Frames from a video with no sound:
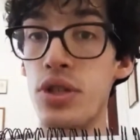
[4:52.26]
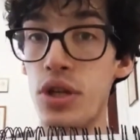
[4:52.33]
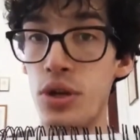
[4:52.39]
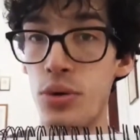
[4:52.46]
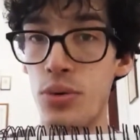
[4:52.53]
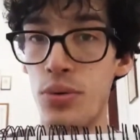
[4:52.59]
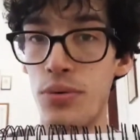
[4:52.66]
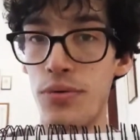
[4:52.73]

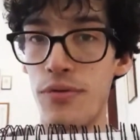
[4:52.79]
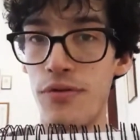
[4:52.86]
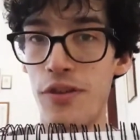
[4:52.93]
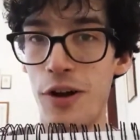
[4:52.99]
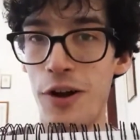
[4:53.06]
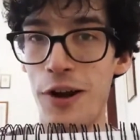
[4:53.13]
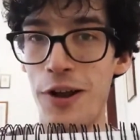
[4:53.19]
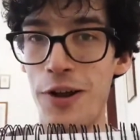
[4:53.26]
2.
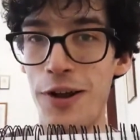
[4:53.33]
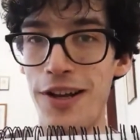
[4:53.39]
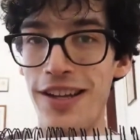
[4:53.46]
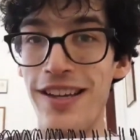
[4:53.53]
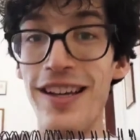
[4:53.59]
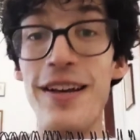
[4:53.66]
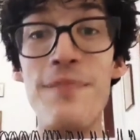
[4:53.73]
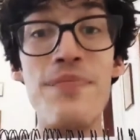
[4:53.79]
Very good.
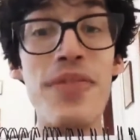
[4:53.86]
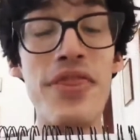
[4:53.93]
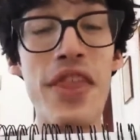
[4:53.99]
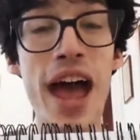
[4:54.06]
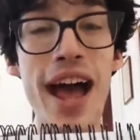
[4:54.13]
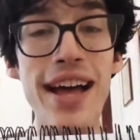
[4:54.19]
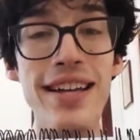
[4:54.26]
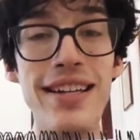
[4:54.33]

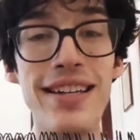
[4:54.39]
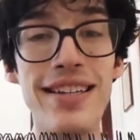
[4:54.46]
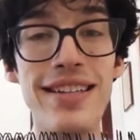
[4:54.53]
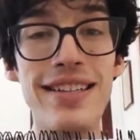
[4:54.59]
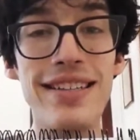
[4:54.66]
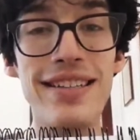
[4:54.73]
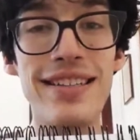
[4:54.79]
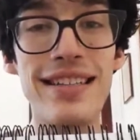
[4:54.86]
That
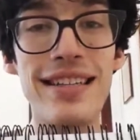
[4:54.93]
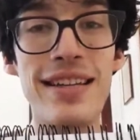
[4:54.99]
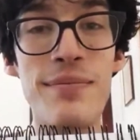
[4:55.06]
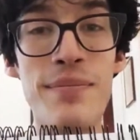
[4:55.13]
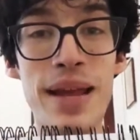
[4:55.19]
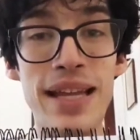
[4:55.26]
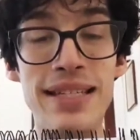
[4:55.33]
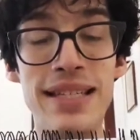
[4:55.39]

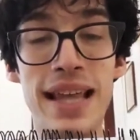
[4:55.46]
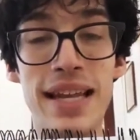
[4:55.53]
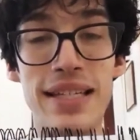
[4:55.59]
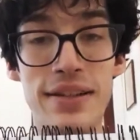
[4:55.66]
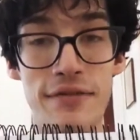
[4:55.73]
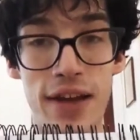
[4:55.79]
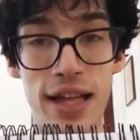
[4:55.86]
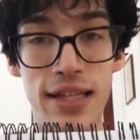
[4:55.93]
means that
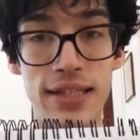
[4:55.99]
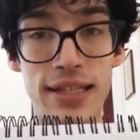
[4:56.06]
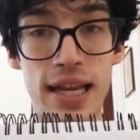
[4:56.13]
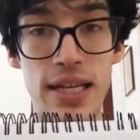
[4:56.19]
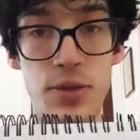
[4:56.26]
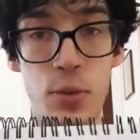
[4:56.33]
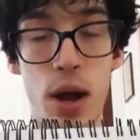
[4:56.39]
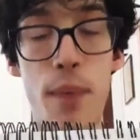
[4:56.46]
it's a valid
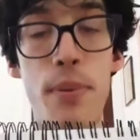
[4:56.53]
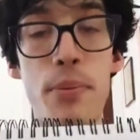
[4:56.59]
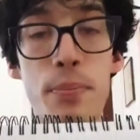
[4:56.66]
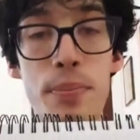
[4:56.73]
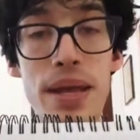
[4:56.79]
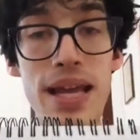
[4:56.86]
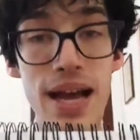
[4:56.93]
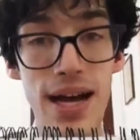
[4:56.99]
Siteswap
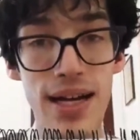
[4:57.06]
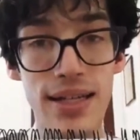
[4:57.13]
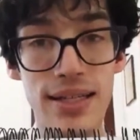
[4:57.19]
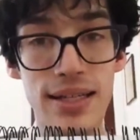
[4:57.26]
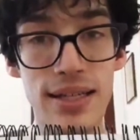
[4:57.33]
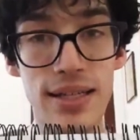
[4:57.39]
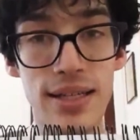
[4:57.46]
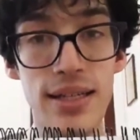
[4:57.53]

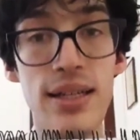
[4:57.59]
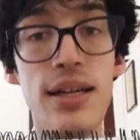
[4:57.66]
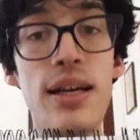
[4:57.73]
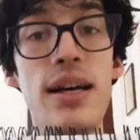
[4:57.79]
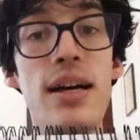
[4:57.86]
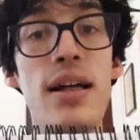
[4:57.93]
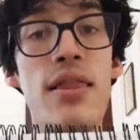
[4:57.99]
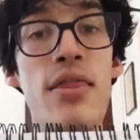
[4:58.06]
because
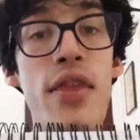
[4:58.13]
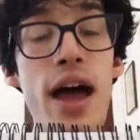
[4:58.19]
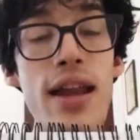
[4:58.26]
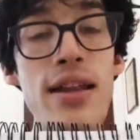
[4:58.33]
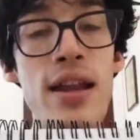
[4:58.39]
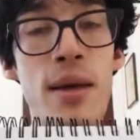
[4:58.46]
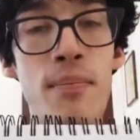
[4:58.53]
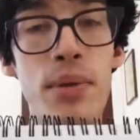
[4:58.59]

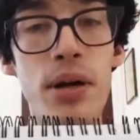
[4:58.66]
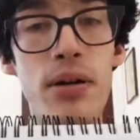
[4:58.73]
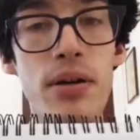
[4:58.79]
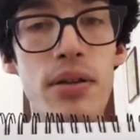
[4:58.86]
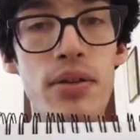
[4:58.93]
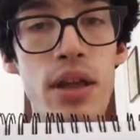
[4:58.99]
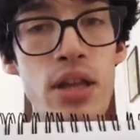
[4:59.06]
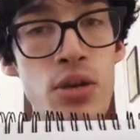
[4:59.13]
that
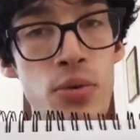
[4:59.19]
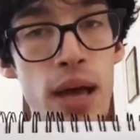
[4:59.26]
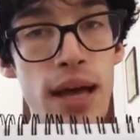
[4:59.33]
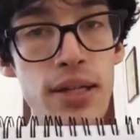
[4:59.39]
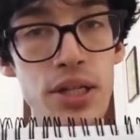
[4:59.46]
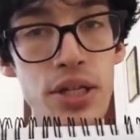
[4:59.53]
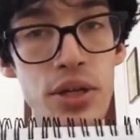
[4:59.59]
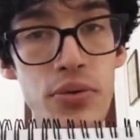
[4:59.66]
number that you
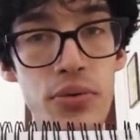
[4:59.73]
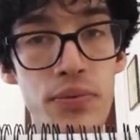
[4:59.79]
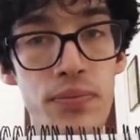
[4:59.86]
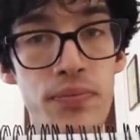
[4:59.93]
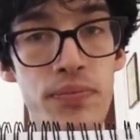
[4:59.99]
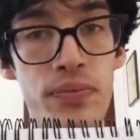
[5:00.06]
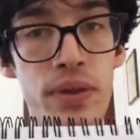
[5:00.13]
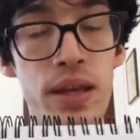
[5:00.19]
get to
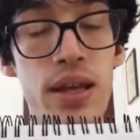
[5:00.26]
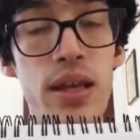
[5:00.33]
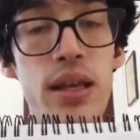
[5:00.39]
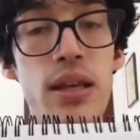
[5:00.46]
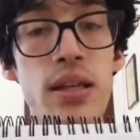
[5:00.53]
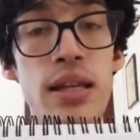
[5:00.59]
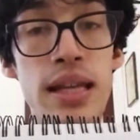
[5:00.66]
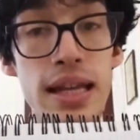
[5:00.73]

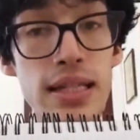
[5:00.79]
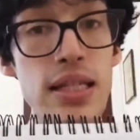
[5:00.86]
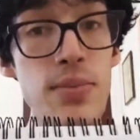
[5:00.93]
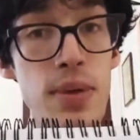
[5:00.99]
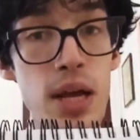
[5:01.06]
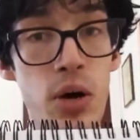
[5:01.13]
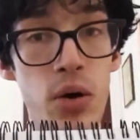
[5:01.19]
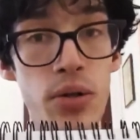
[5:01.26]
needs
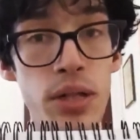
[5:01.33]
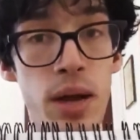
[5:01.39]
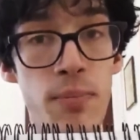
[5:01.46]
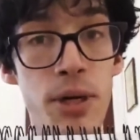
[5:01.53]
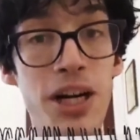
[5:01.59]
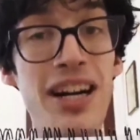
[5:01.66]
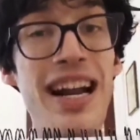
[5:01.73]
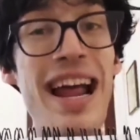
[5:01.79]
to be a whole
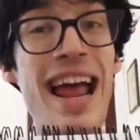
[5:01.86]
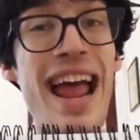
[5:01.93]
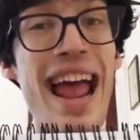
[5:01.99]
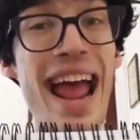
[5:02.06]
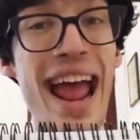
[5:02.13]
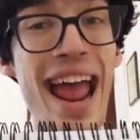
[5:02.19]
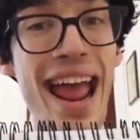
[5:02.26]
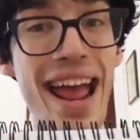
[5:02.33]
number
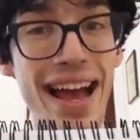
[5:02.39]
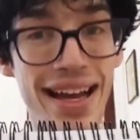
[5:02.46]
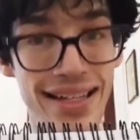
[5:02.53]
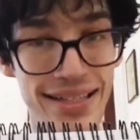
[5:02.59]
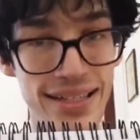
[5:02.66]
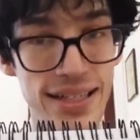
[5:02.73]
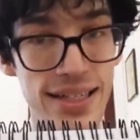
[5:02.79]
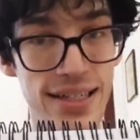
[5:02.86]

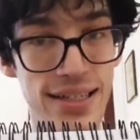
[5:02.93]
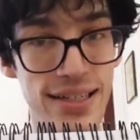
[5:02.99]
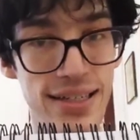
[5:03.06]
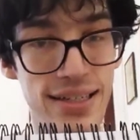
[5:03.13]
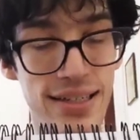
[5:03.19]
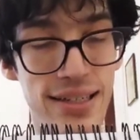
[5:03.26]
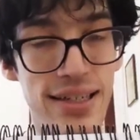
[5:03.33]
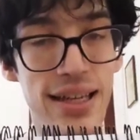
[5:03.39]
and
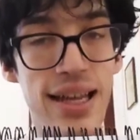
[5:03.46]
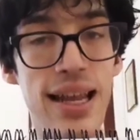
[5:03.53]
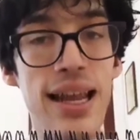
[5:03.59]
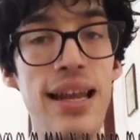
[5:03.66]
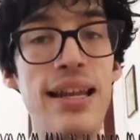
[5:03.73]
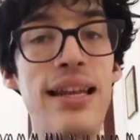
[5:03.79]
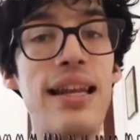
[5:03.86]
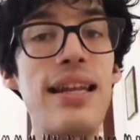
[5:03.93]

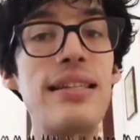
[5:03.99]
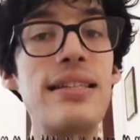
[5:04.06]
it